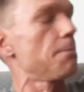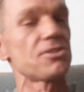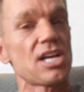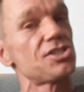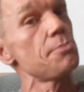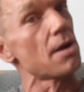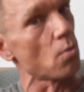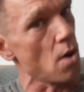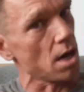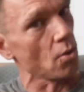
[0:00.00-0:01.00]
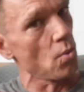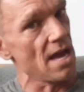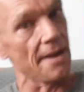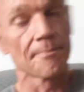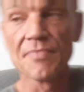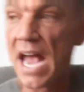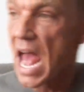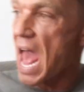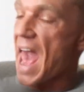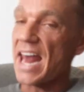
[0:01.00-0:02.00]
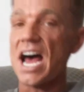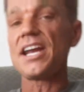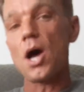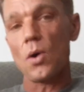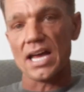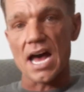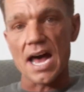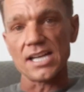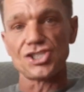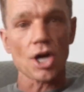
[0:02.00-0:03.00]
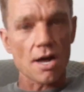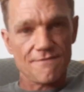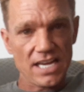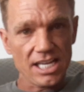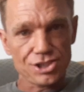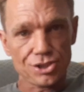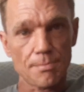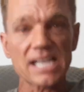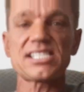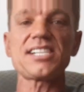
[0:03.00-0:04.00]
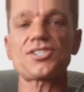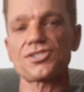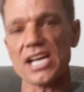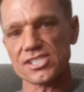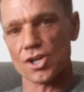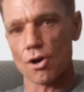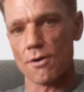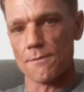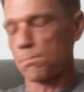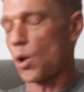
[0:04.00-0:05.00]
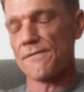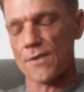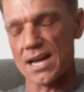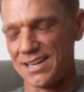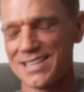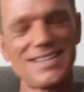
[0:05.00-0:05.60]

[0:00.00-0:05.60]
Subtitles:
possessed, you better walk away. And I know a guy, John Veach, my sister's ex-boyfriend,